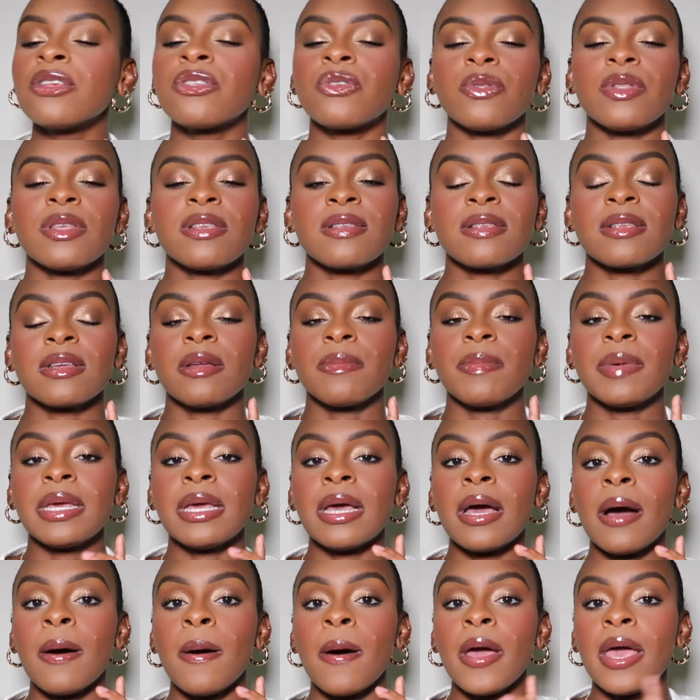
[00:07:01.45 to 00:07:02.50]
So this is going to
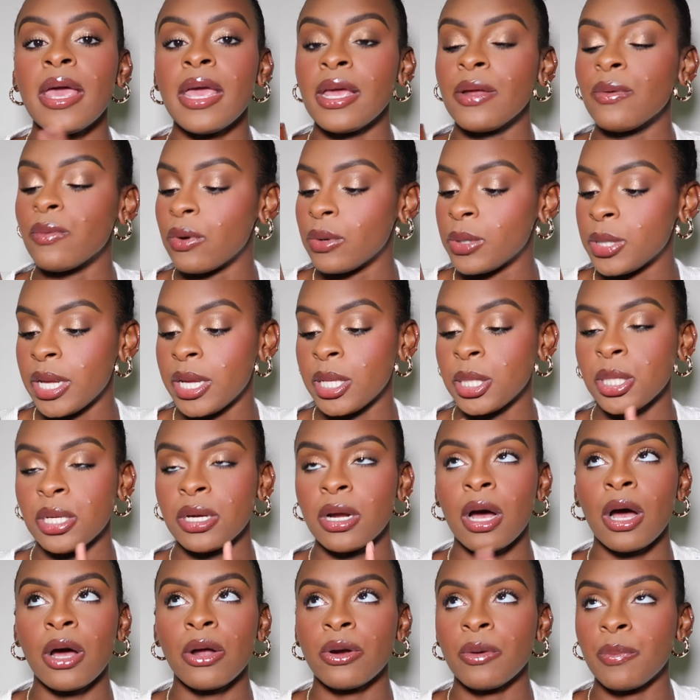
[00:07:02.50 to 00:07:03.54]
be in rotation
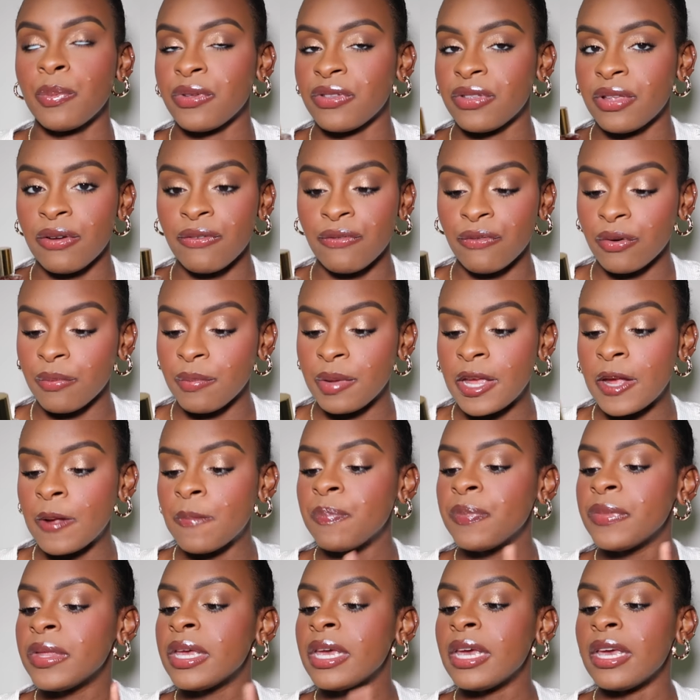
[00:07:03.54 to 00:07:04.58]
100% for
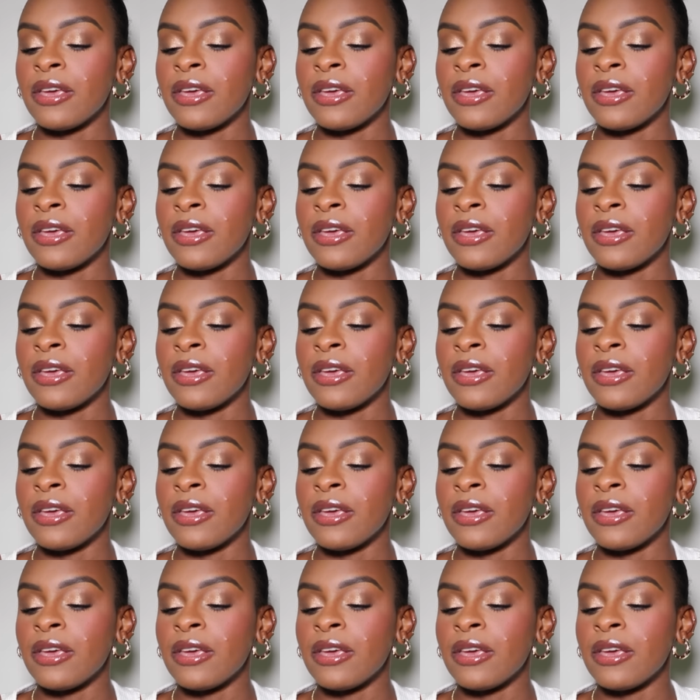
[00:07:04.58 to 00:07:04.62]
me.